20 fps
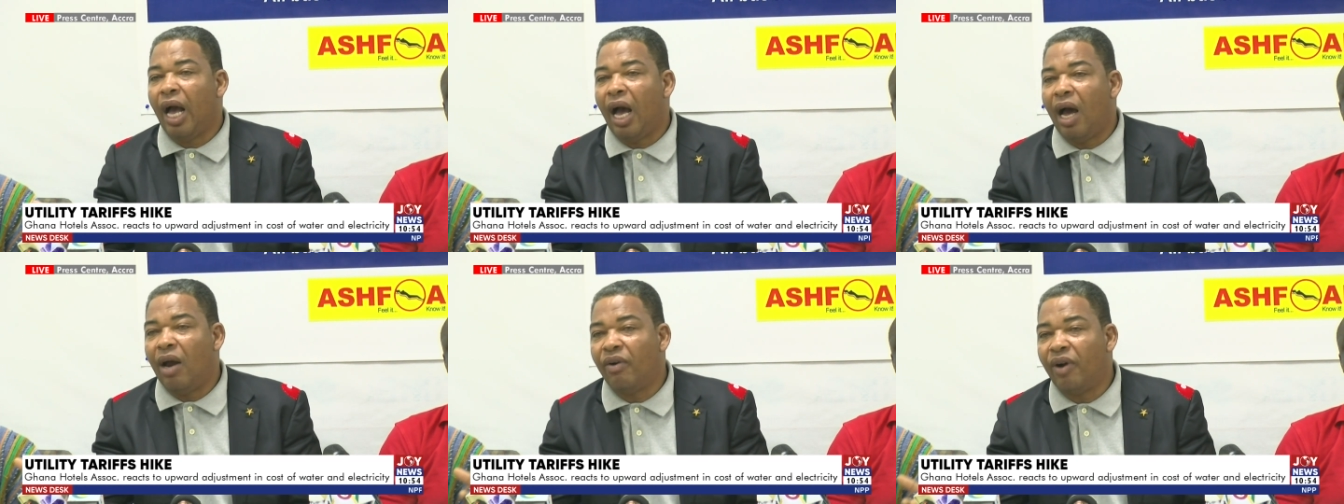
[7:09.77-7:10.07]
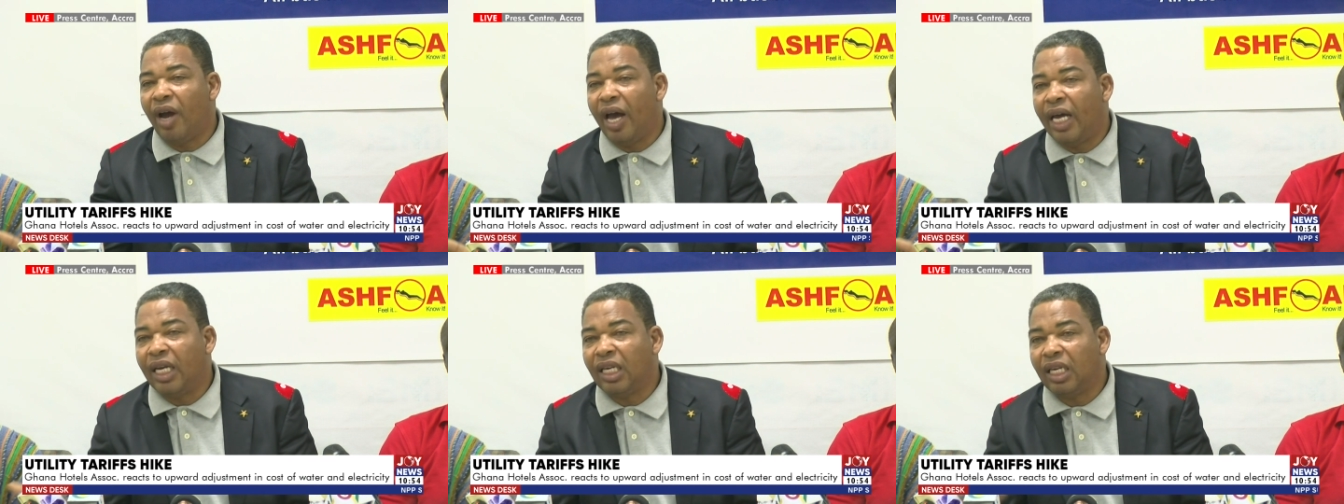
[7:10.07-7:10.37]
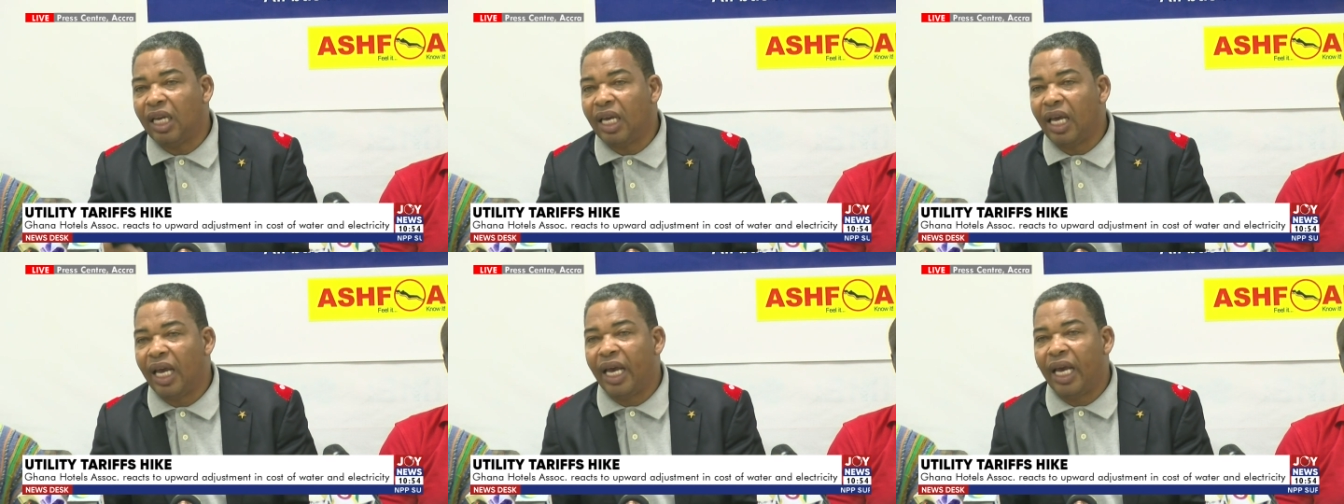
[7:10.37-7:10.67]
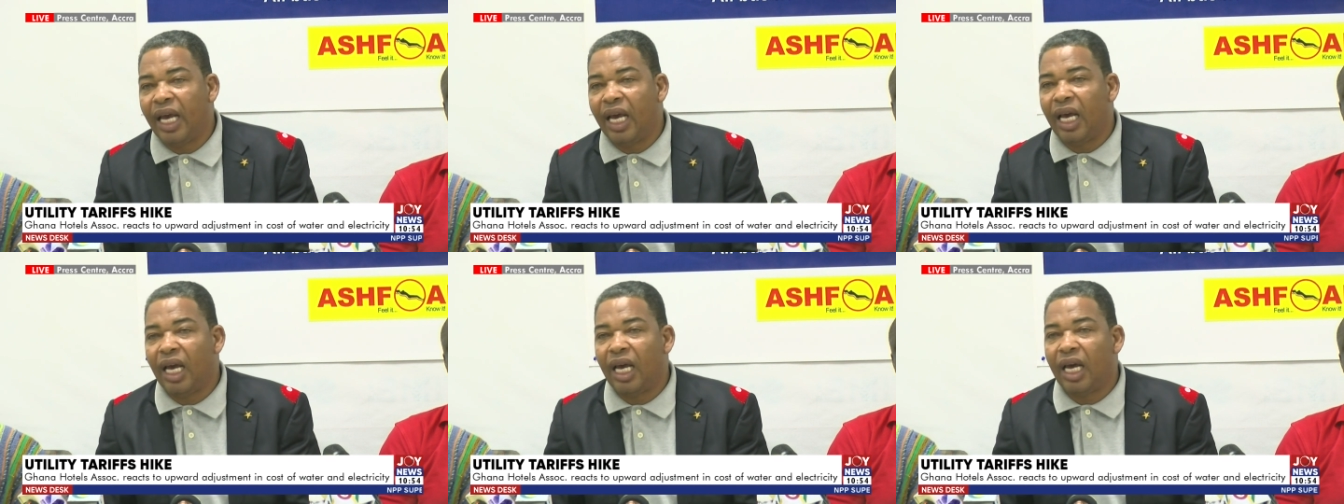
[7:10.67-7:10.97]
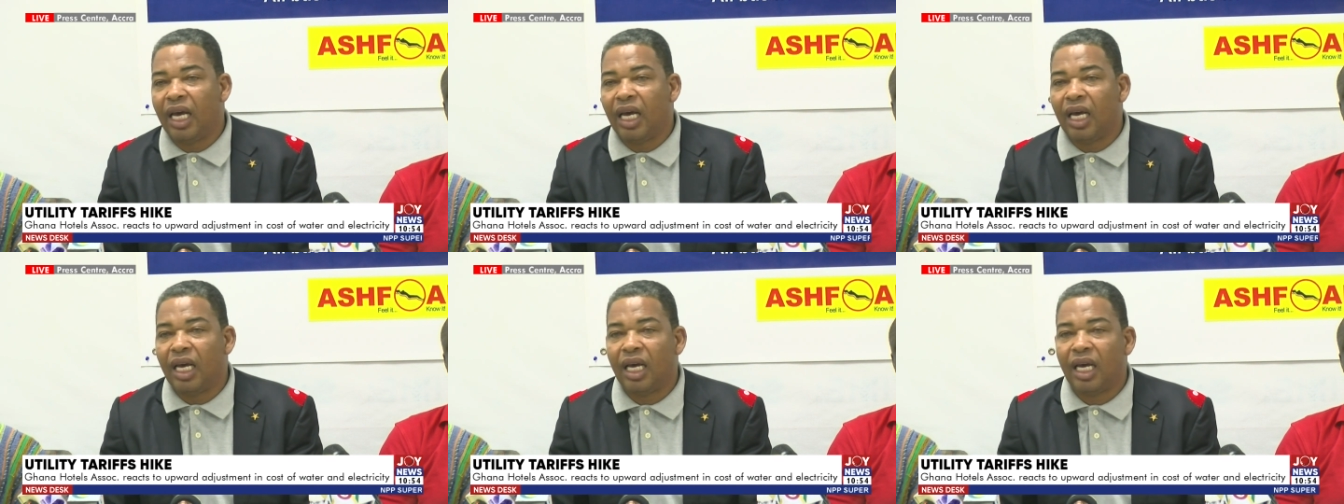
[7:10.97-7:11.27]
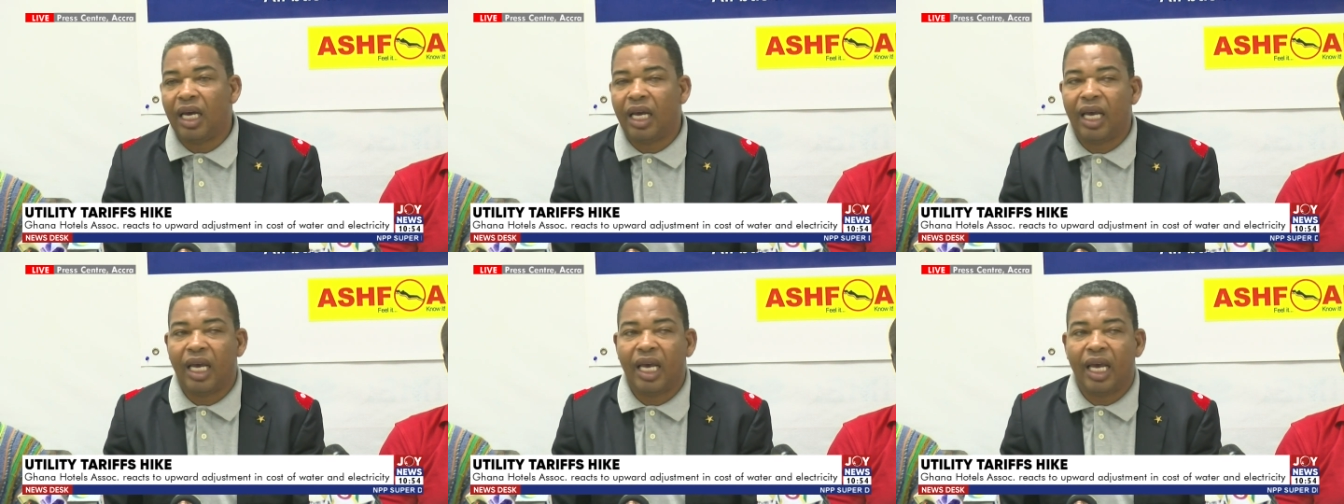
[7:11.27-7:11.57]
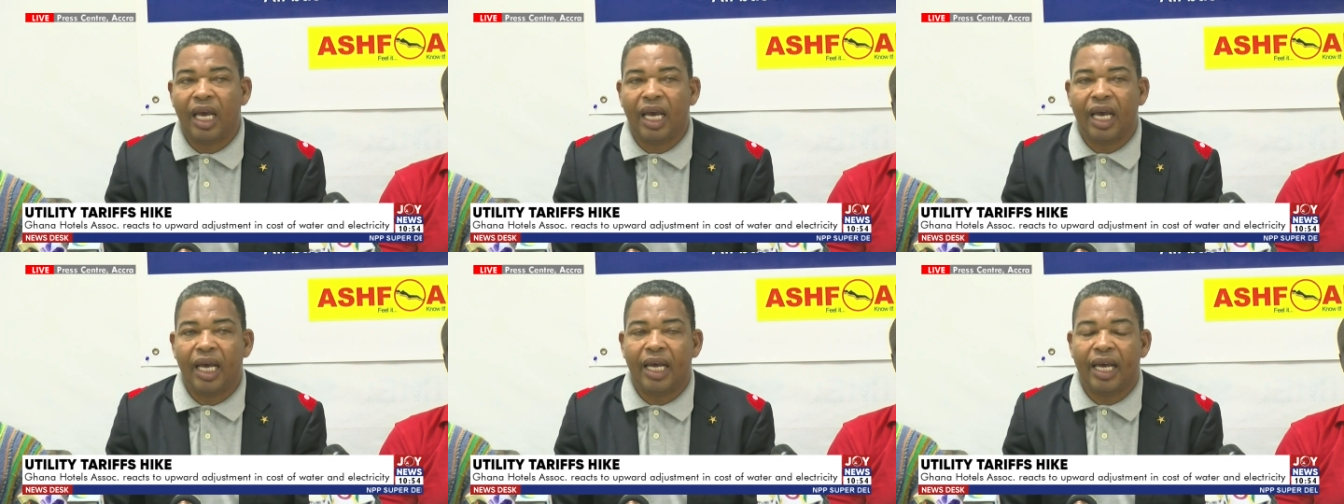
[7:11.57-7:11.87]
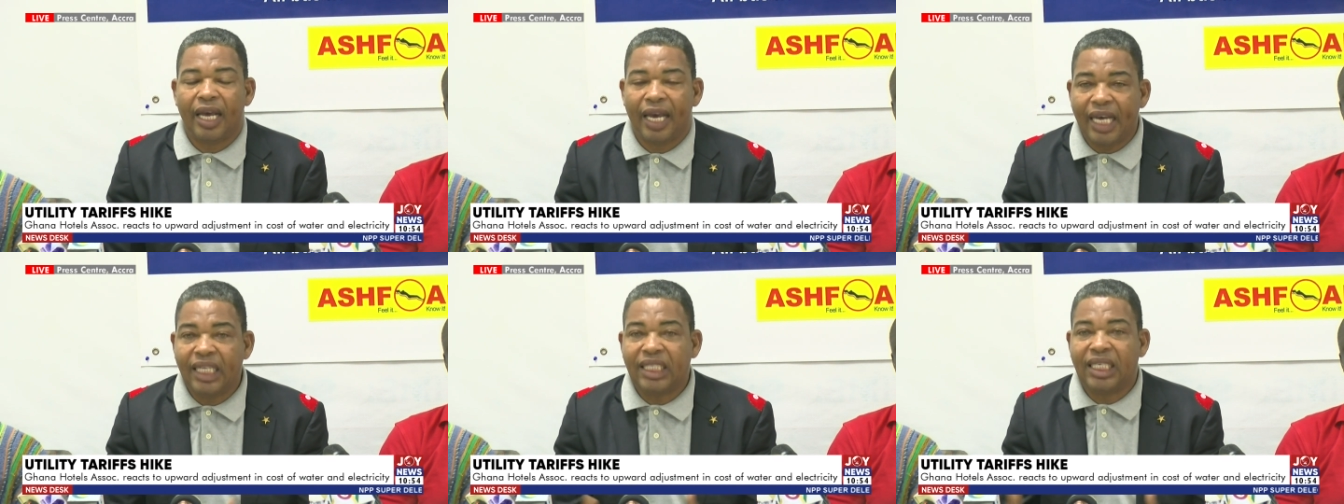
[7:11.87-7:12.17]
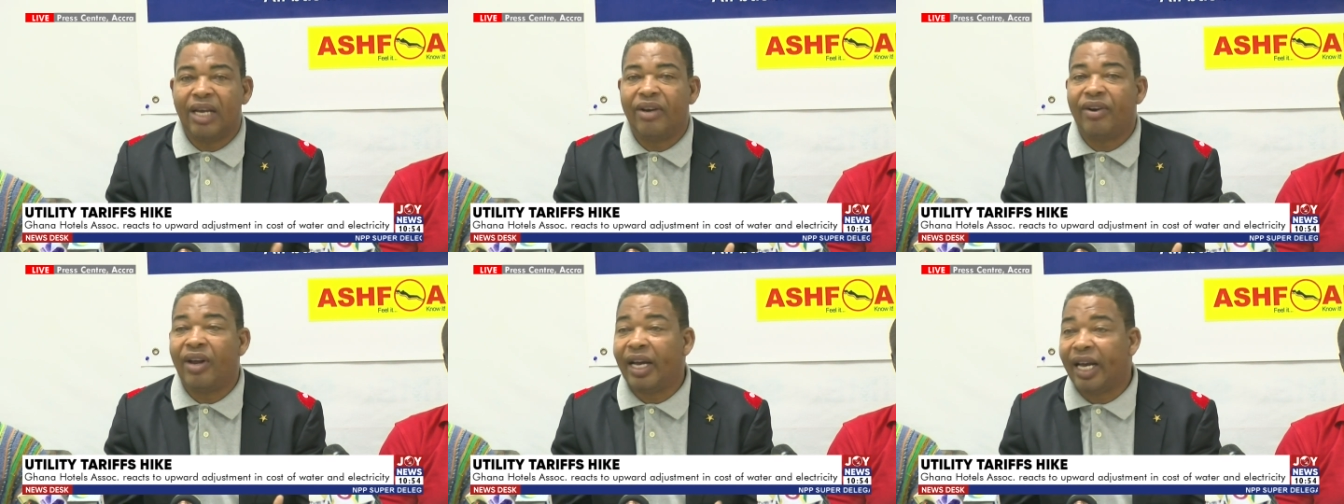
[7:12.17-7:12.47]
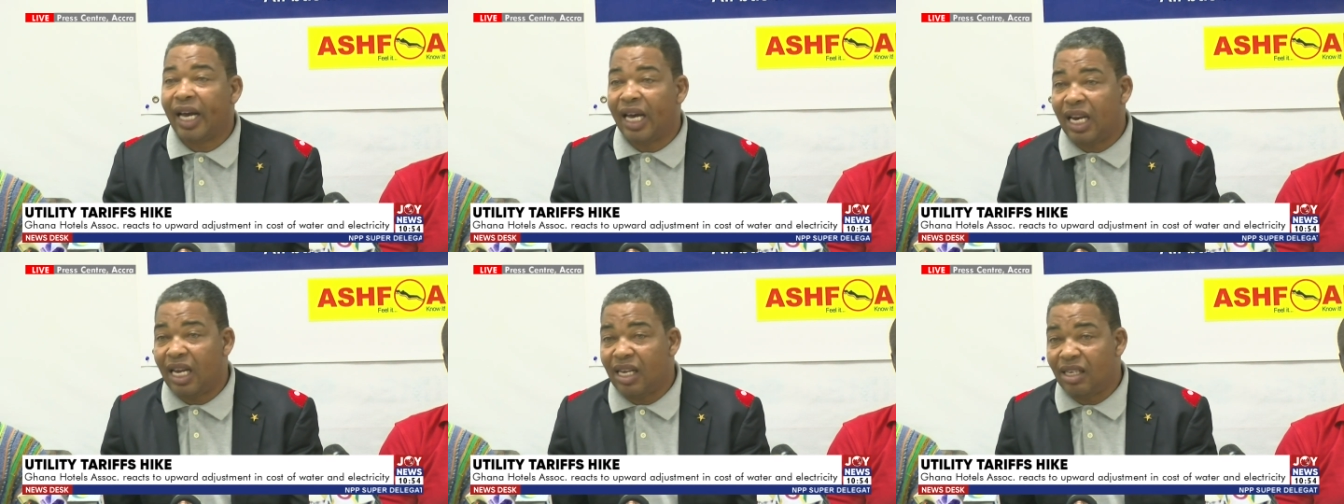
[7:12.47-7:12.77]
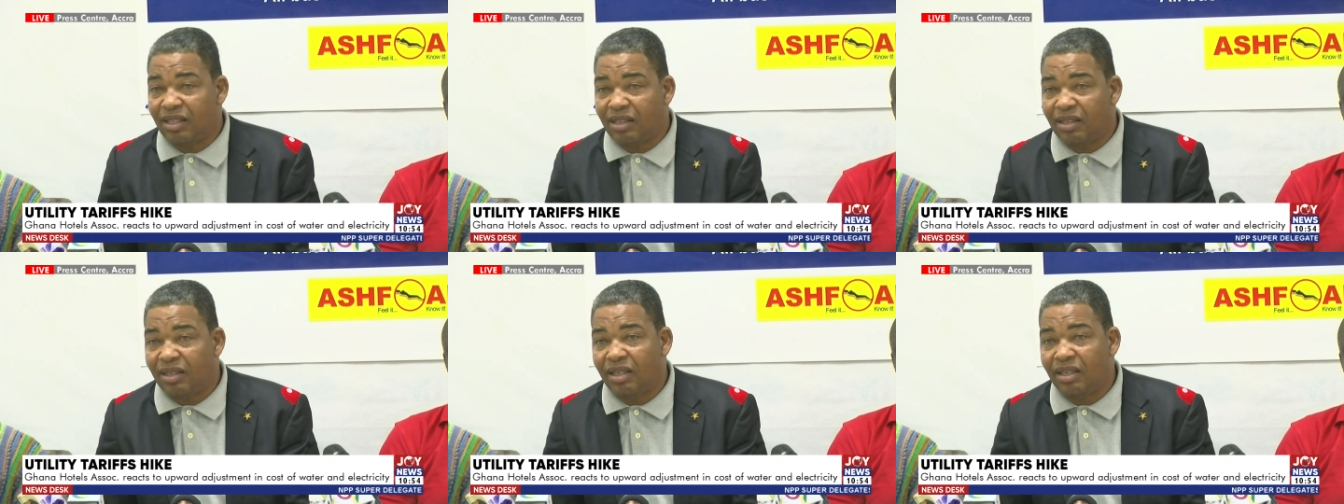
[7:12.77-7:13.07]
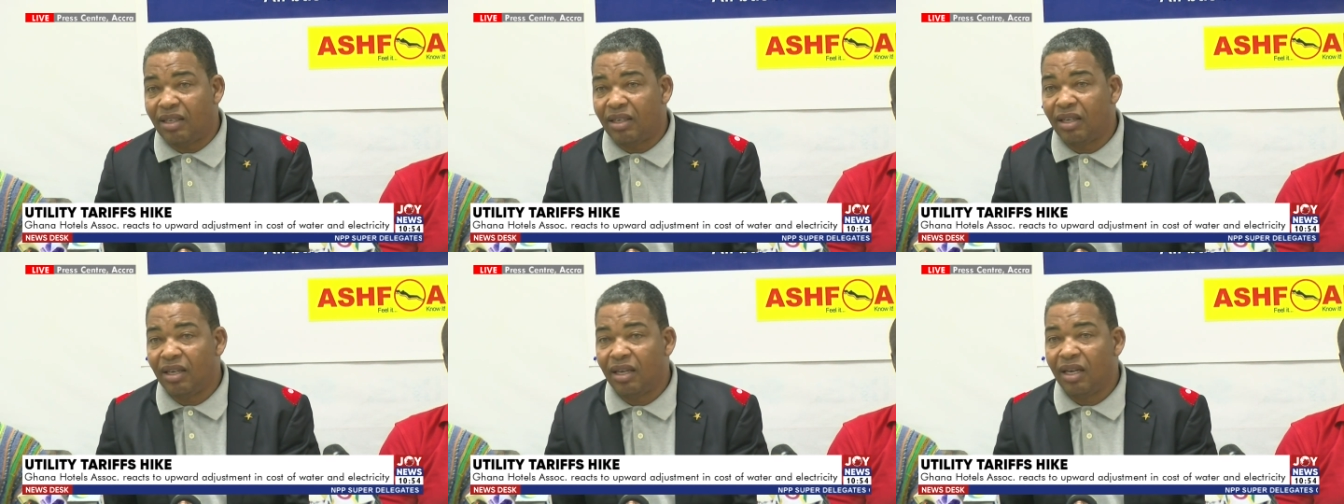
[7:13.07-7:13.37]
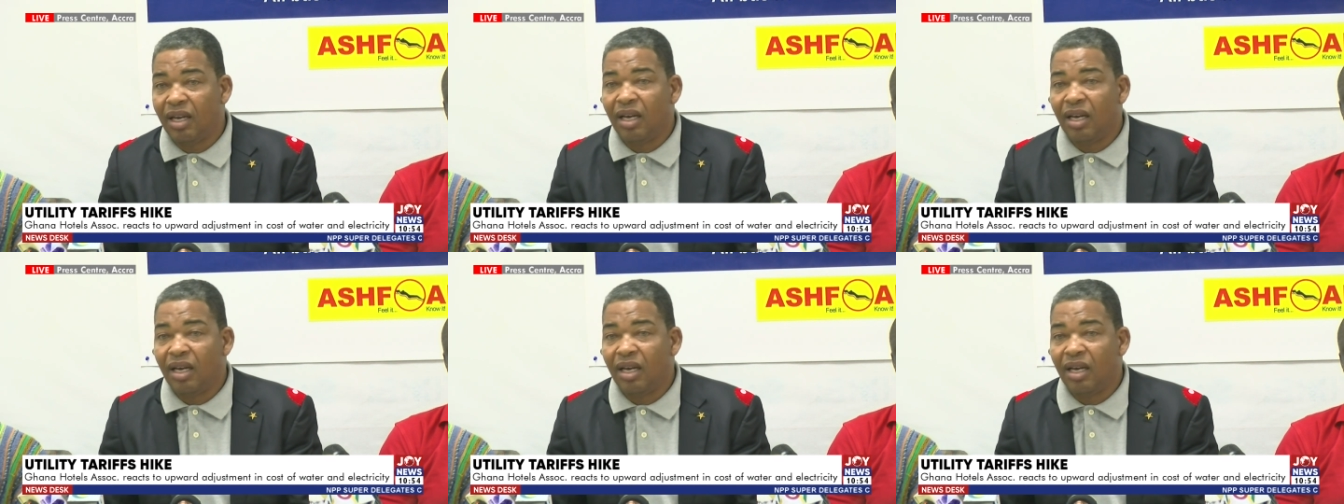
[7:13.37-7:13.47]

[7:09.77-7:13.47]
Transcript: around 800 Ghana cedi,